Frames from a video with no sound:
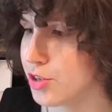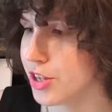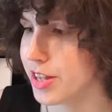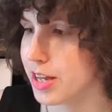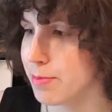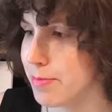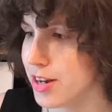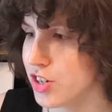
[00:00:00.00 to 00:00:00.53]
the
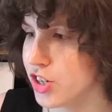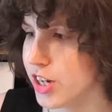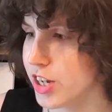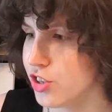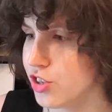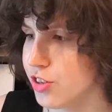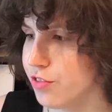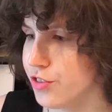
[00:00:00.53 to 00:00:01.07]

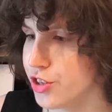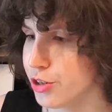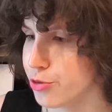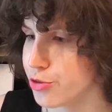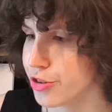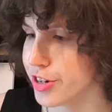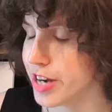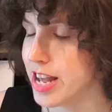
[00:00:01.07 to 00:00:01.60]
imagination of
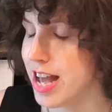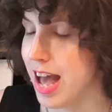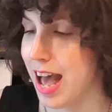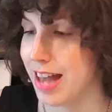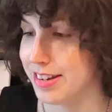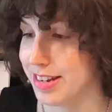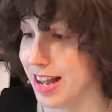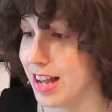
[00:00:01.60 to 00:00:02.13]
children
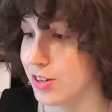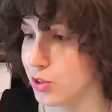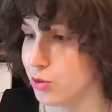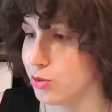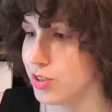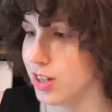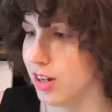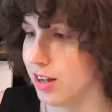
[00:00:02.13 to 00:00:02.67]
and
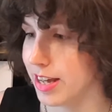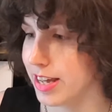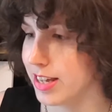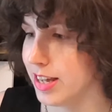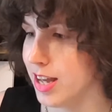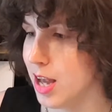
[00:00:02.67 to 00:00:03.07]
adults alike.